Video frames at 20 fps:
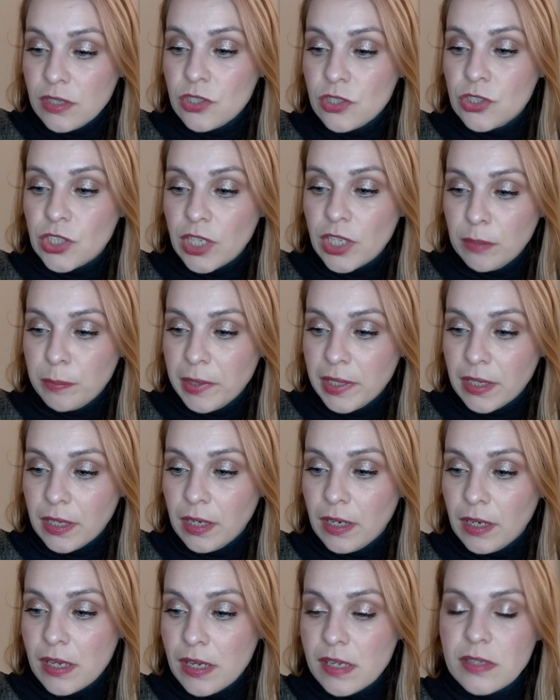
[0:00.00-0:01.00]
shea
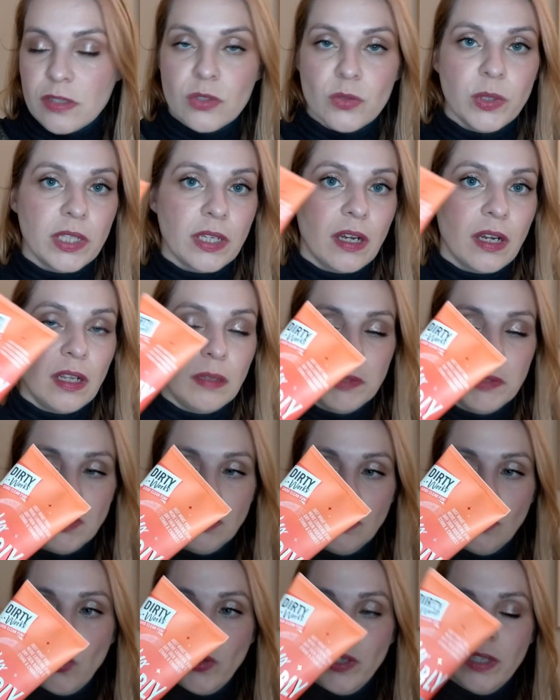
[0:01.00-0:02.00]
butter, and sweet
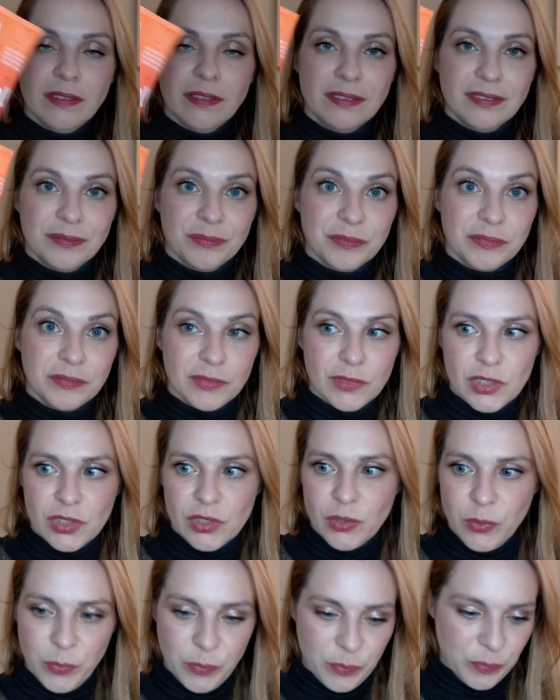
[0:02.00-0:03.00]
almond oil.
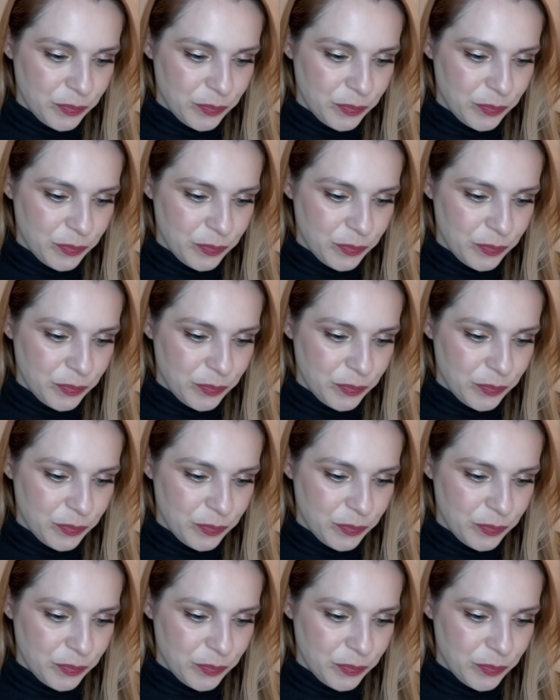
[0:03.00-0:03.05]
So